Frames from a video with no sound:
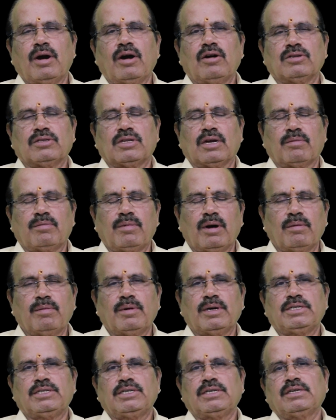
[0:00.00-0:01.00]
Mahavatar
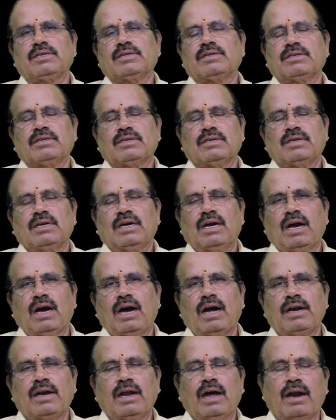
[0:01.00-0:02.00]
Babaji
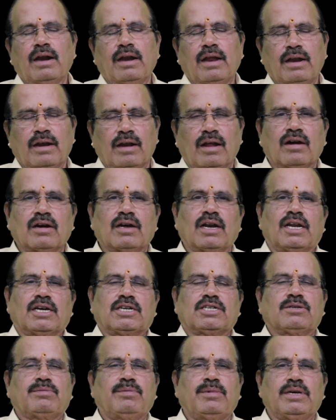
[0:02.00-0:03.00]
and Annai
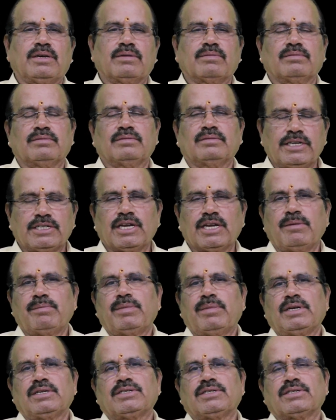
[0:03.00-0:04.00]
Nagalakshmi
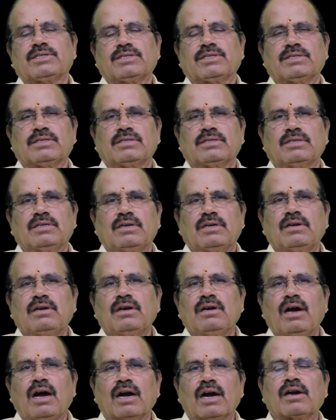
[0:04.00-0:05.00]
disciples
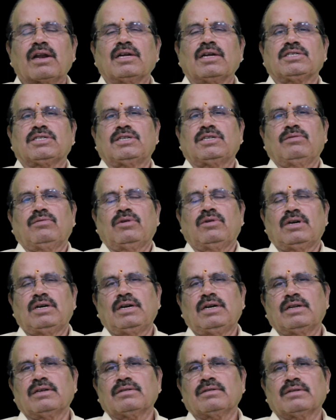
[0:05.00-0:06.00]
across the
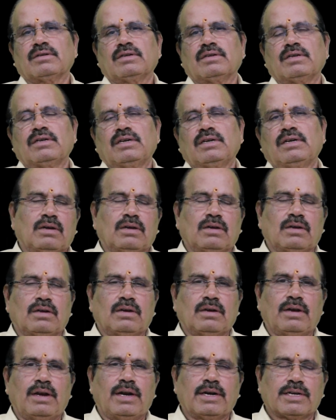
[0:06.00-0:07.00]
world.
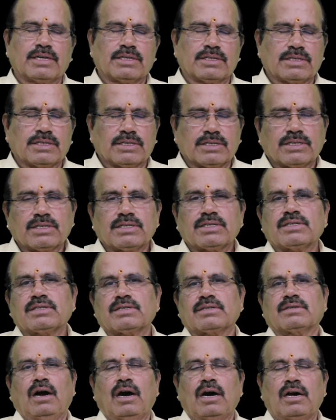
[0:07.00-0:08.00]
Let
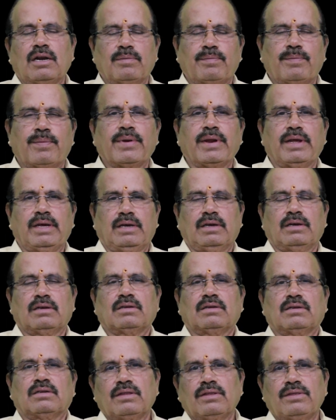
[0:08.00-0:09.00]
us all pray
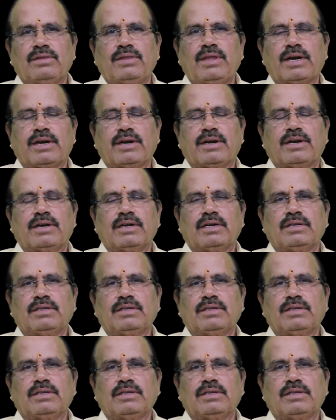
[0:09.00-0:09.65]
that